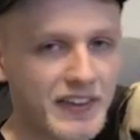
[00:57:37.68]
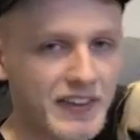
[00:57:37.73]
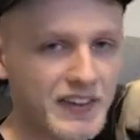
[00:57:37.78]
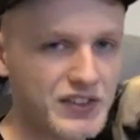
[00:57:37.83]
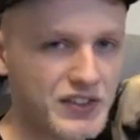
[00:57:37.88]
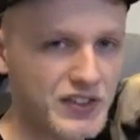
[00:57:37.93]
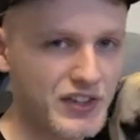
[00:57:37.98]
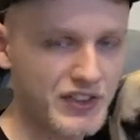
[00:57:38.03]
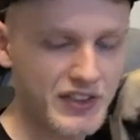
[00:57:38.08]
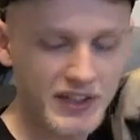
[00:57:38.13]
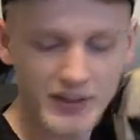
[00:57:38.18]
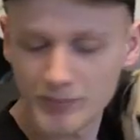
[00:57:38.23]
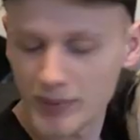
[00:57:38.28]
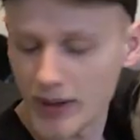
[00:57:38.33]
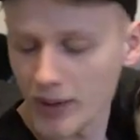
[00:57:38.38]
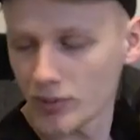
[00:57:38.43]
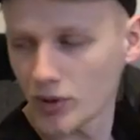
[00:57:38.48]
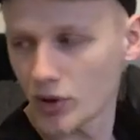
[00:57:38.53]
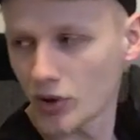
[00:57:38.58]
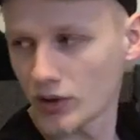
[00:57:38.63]
is the thing. Pablo
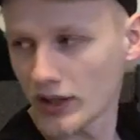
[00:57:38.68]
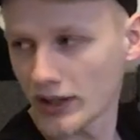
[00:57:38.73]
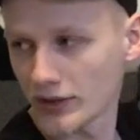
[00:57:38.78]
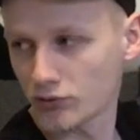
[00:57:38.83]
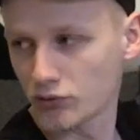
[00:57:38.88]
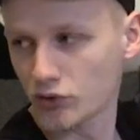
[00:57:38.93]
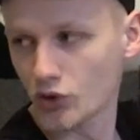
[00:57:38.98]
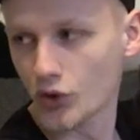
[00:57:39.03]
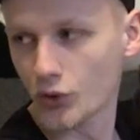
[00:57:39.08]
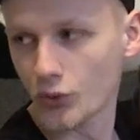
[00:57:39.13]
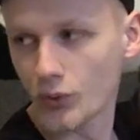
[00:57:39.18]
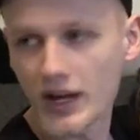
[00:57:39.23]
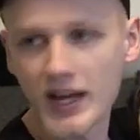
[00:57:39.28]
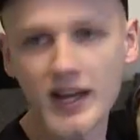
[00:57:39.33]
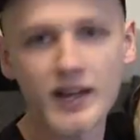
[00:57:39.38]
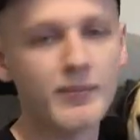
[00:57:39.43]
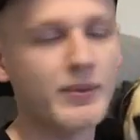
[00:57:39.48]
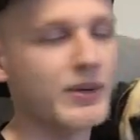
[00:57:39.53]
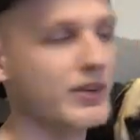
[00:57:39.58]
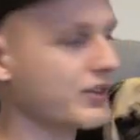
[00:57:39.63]
will, like, run away,
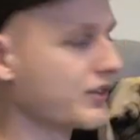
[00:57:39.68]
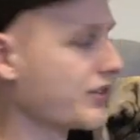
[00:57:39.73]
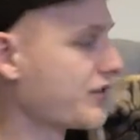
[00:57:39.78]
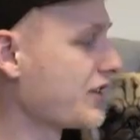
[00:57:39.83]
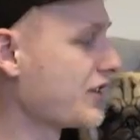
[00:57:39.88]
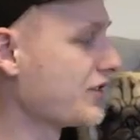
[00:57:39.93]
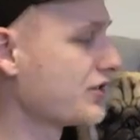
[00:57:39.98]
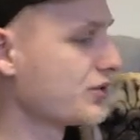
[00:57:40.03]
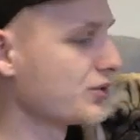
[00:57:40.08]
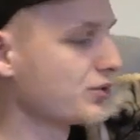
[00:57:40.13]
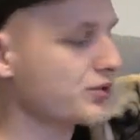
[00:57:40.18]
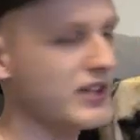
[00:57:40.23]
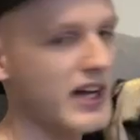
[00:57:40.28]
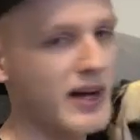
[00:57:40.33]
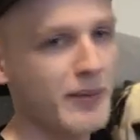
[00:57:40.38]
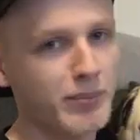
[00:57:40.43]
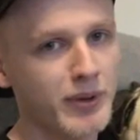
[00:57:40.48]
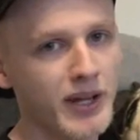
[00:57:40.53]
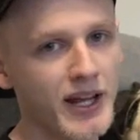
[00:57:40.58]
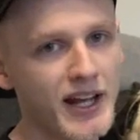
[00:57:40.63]
because if these two start
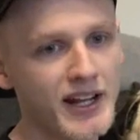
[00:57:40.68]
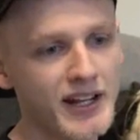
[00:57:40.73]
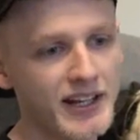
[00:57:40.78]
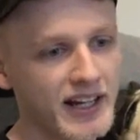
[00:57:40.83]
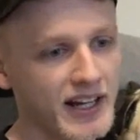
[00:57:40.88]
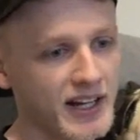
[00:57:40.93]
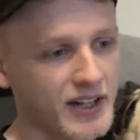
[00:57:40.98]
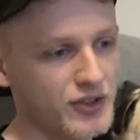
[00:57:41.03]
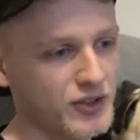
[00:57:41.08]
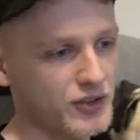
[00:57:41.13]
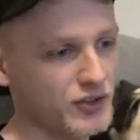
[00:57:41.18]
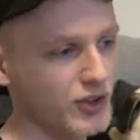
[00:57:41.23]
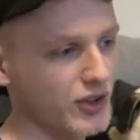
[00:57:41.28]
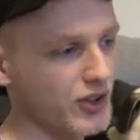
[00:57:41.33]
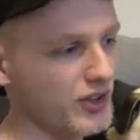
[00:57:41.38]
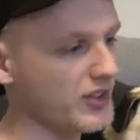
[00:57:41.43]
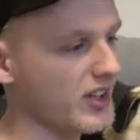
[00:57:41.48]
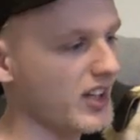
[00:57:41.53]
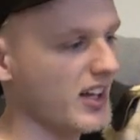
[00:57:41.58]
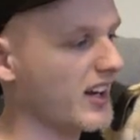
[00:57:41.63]
playing, he kind of just goes,
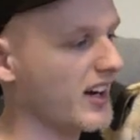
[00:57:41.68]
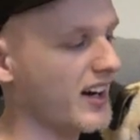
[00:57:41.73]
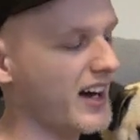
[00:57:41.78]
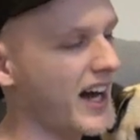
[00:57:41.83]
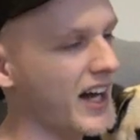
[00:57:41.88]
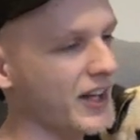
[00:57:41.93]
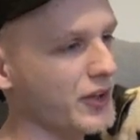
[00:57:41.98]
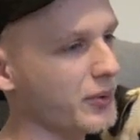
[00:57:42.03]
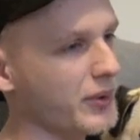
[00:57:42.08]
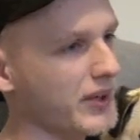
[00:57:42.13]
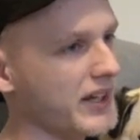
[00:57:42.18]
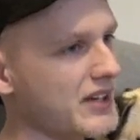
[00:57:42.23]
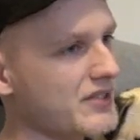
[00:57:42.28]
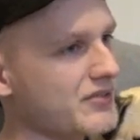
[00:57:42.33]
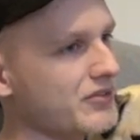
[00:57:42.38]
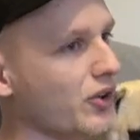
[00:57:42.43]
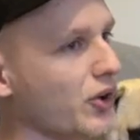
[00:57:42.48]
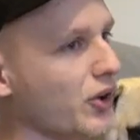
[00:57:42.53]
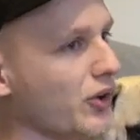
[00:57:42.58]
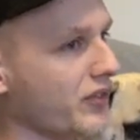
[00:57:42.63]
oh, I don't want to get
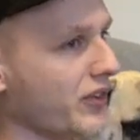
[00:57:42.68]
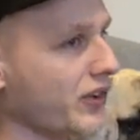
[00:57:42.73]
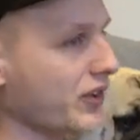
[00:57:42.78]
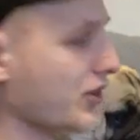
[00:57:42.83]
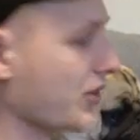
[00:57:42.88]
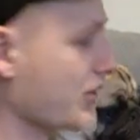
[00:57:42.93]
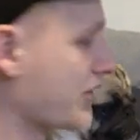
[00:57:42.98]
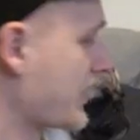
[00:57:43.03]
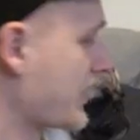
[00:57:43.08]
involved, and goes and gets